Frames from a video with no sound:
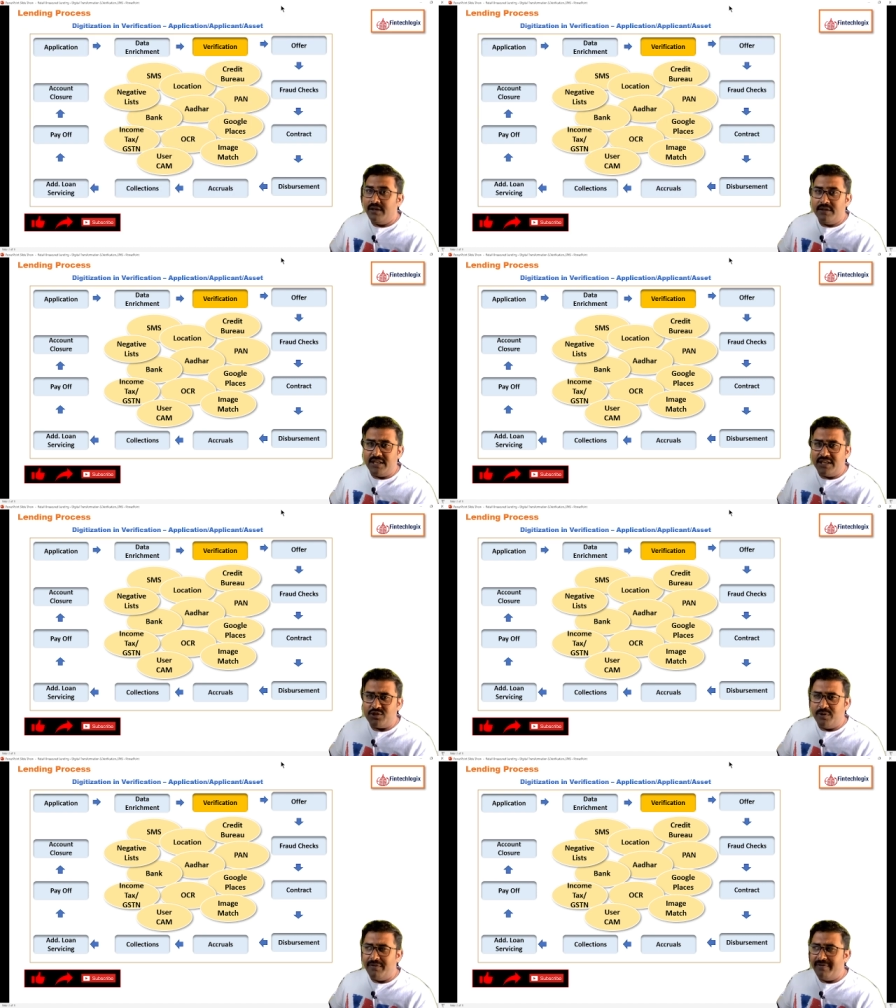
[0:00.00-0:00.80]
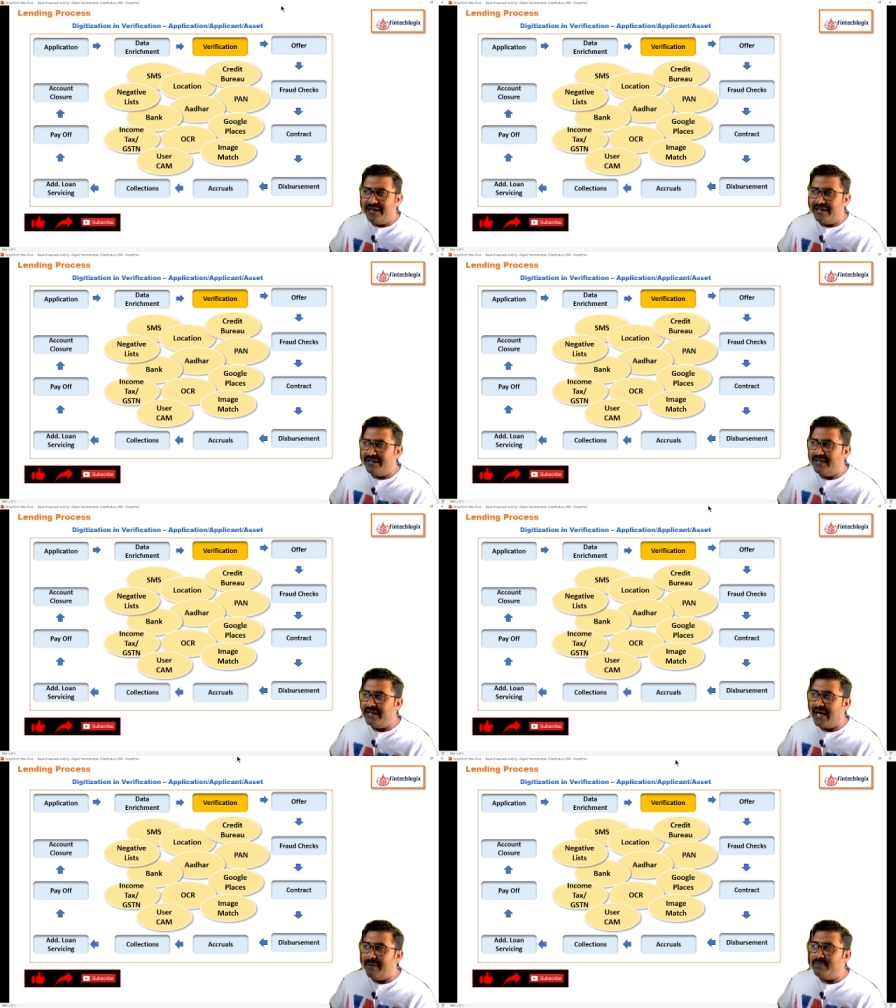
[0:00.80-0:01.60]
Just to give a
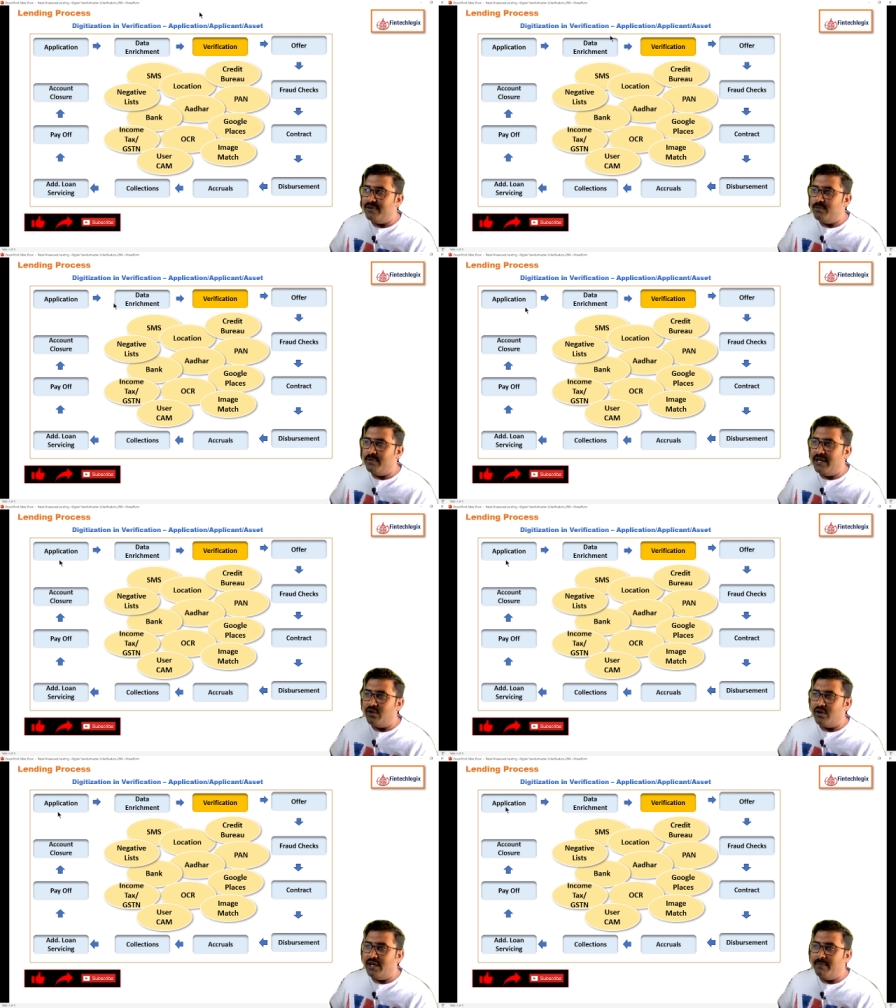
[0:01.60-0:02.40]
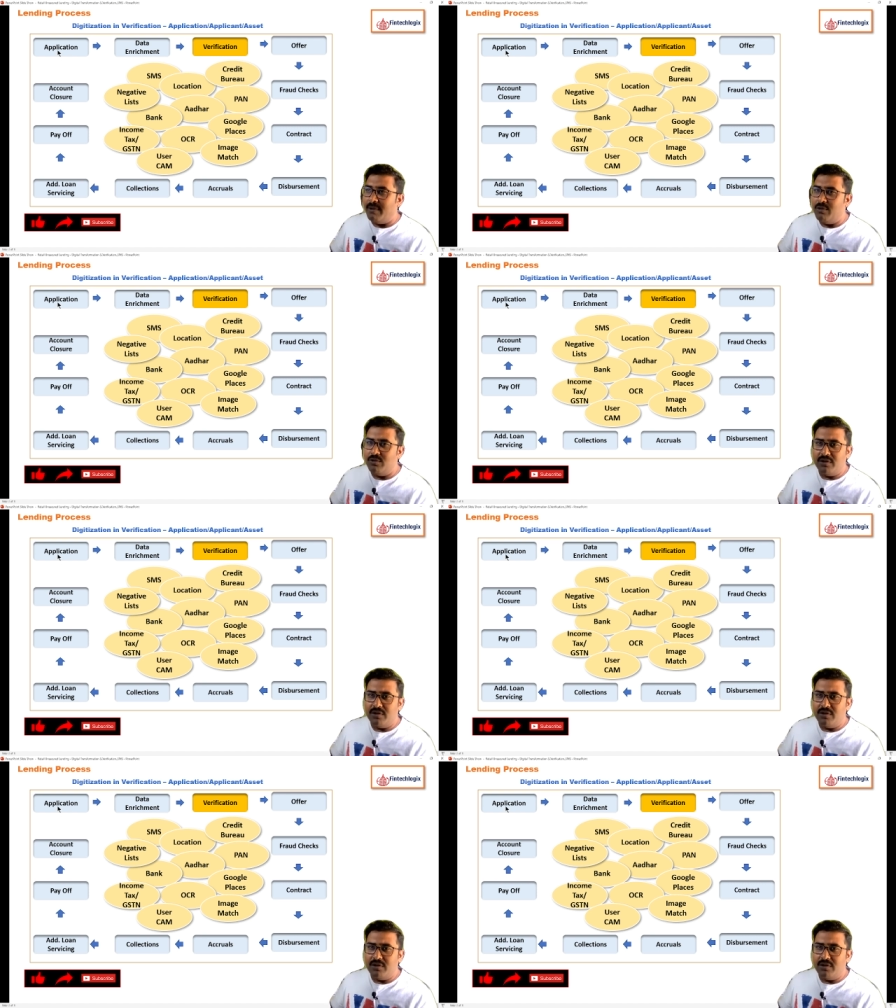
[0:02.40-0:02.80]
recap, we are talking about